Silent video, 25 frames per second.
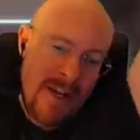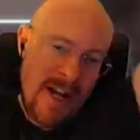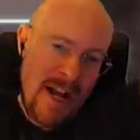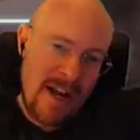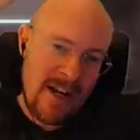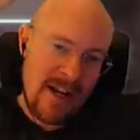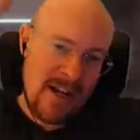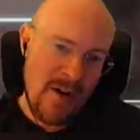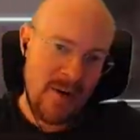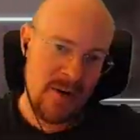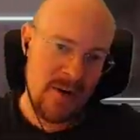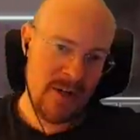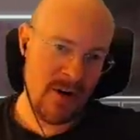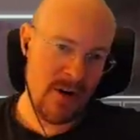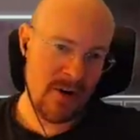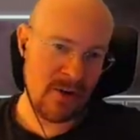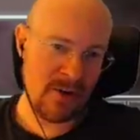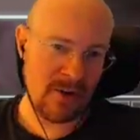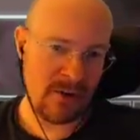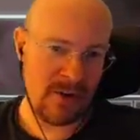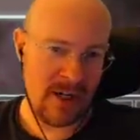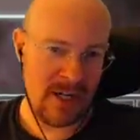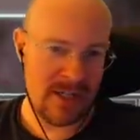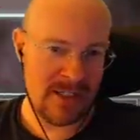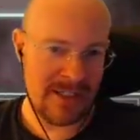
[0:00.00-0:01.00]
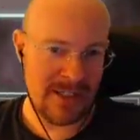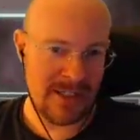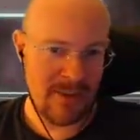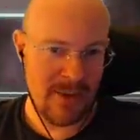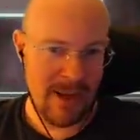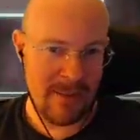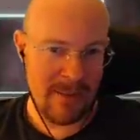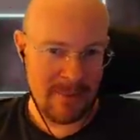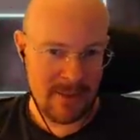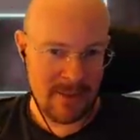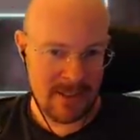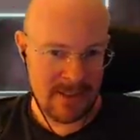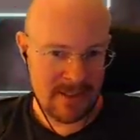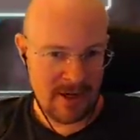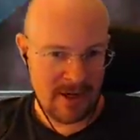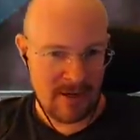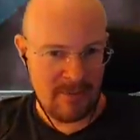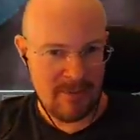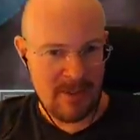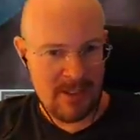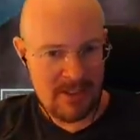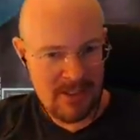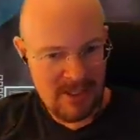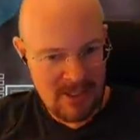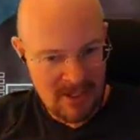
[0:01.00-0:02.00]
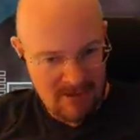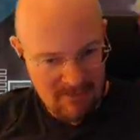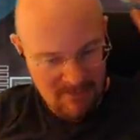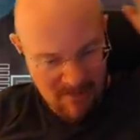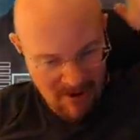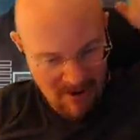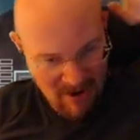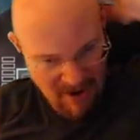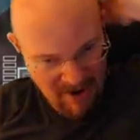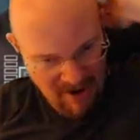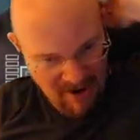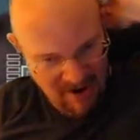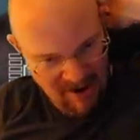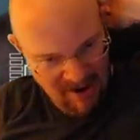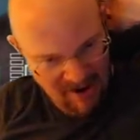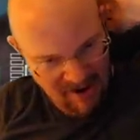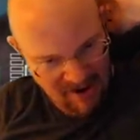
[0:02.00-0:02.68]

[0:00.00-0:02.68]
you got going. No crazy weapons RPG, but